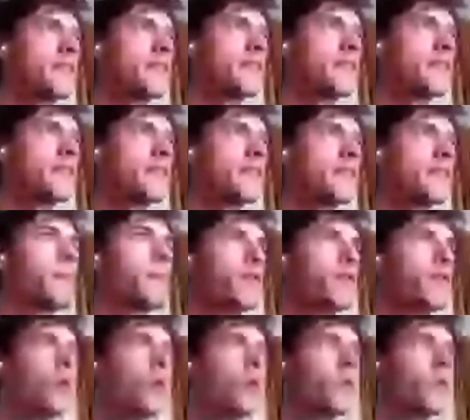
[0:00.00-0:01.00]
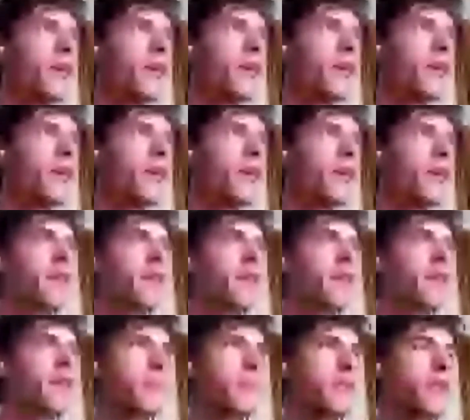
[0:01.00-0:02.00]
step out of the hole that they
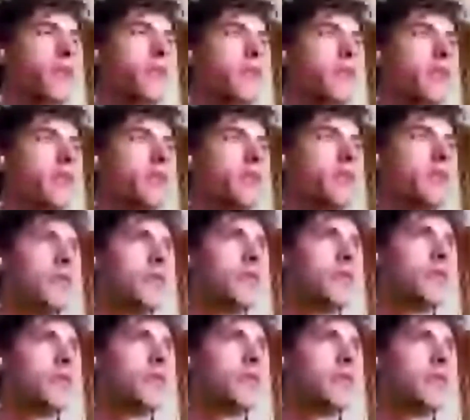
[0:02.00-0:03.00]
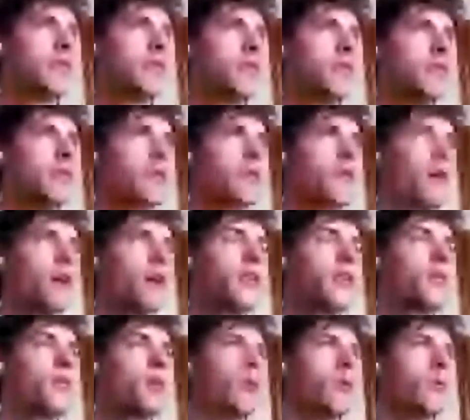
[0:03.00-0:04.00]
found themselves in
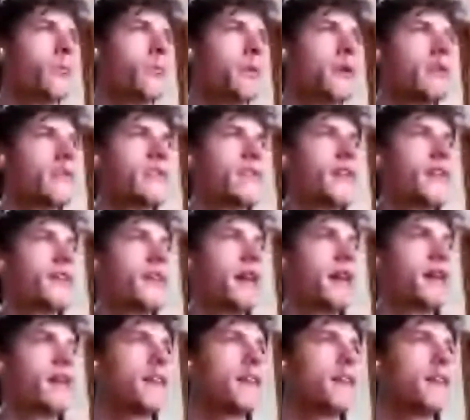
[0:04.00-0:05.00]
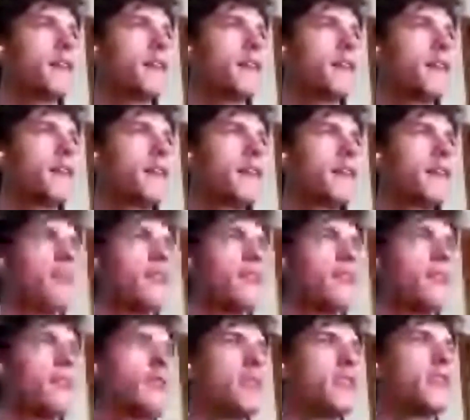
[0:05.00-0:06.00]
on their own. But it's not like
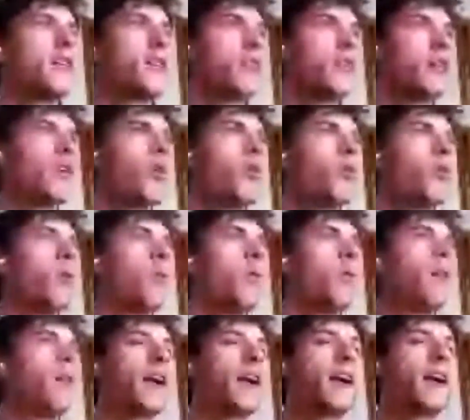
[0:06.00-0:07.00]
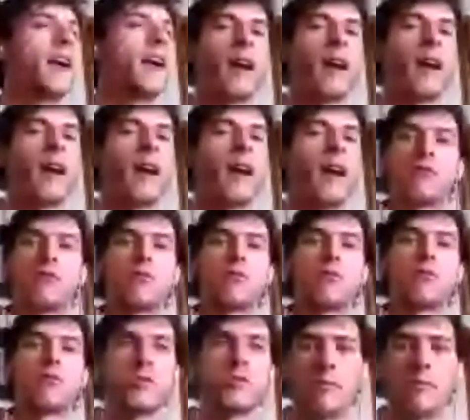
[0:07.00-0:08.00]
they're in a hole and I'm going to
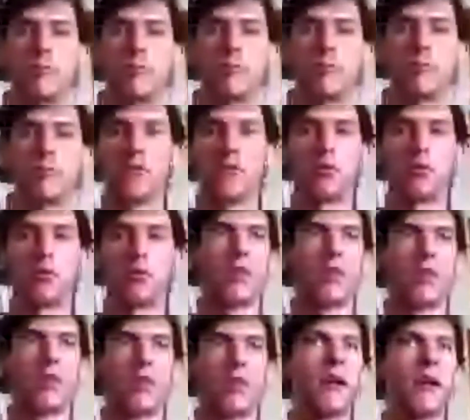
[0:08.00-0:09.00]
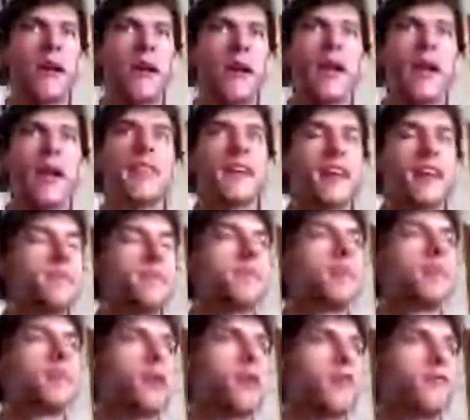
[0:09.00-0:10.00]
throw some food in for them, and they keep
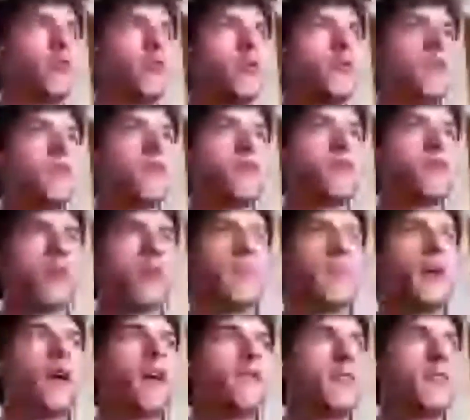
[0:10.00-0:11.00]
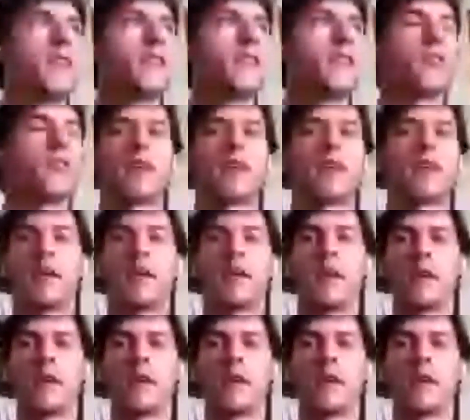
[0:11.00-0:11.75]
throwing food in for them every single day